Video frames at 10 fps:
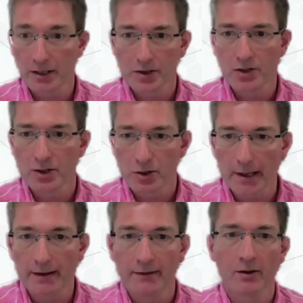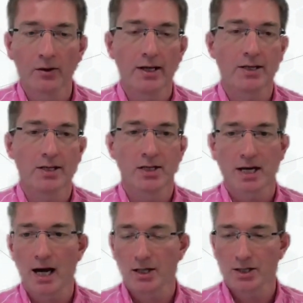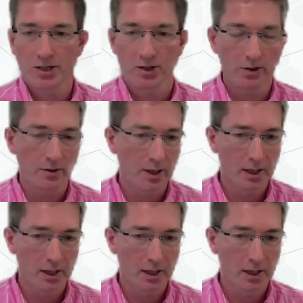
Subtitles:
It doesn't do anything unless it's attached to